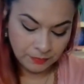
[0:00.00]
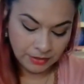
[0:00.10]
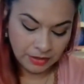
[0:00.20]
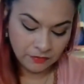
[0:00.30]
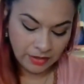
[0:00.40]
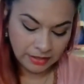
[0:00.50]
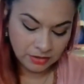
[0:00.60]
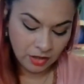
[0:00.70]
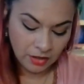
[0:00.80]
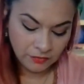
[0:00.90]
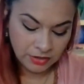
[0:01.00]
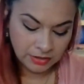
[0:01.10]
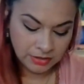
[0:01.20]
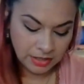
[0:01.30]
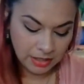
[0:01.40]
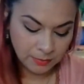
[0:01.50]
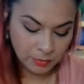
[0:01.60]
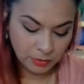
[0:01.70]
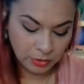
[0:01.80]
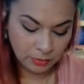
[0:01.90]
In fact, often the times
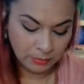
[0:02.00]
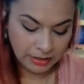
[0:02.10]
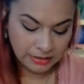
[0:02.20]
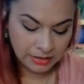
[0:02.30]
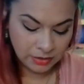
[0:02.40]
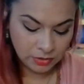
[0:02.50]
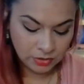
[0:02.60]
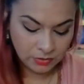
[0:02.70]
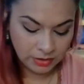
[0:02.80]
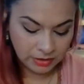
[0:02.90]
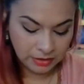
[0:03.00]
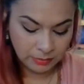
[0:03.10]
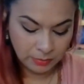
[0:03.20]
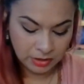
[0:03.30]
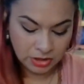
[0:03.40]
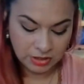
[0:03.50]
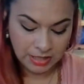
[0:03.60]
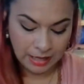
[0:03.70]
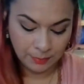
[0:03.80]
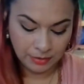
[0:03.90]
when your mind tells you nothing much is
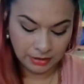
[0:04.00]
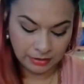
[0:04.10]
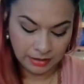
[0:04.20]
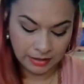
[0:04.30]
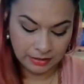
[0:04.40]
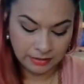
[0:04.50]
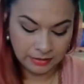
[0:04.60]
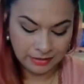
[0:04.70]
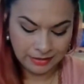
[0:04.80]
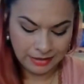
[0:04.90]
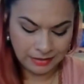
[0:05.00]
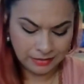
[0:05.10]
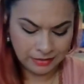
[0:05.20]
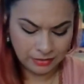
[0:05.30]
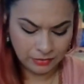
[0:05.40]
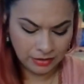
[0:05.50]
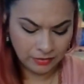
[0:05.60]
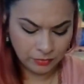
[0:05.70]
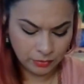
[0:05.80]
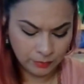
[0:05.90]
happening, that at another
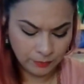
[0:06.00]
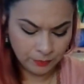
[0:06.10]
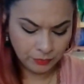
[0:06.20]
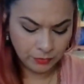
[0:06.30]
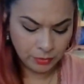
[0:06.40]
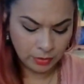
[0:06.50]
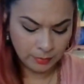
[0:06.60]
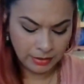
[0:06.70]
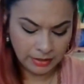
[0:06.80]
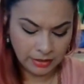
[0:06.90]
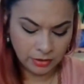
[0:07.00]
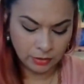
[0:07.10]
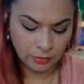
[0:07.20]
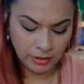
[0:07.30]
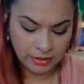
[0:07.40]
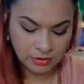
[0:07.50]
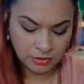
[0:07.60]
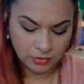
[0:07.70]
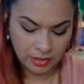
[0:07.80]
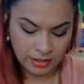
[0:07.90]
level, you are making the greatest
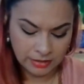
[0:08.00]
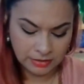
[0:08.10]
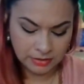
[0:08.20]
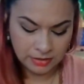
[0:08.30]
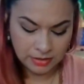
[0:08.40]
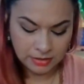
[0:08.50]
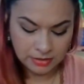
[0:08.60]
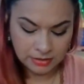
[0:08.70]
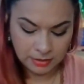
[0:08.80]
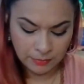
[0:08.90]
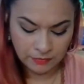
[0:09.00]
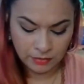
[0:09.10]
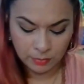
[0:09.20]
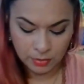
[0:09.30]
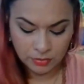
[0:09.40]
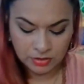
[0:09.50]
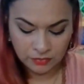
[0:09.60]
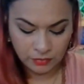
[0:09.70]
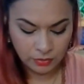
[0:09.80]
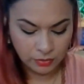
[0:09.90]
strides. Some of the most
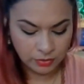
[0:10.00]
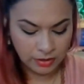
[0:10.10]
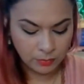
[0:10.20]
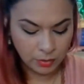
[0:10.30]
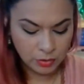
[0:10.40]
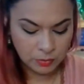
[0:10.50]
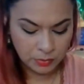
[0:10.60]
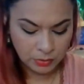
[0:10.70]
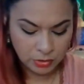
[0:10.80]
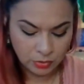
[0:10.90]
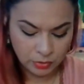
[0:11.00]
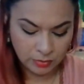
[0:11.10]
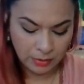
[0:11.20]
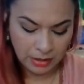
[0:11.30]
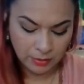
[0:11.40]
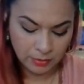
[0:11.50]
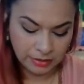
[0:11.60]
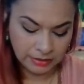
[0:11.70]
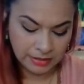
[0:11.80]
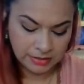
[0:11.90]
difficult and most spiritual
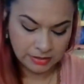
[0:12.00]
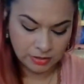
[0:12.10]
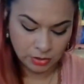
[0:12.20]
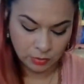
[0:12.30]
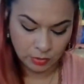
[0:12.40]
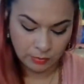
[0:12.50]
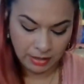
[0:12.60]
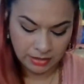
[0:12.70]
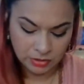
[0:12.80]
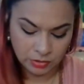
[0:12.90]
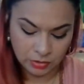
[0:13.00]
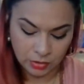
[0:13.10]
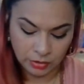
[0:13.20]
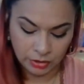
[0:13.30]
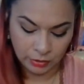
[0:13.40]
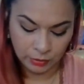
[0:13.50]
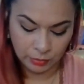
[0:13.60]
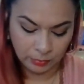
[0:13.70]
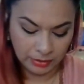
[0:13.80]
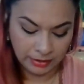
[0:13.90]
empowering lessons you will master on the
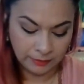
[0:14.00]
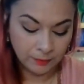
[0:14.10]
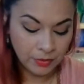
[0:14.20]
earth plane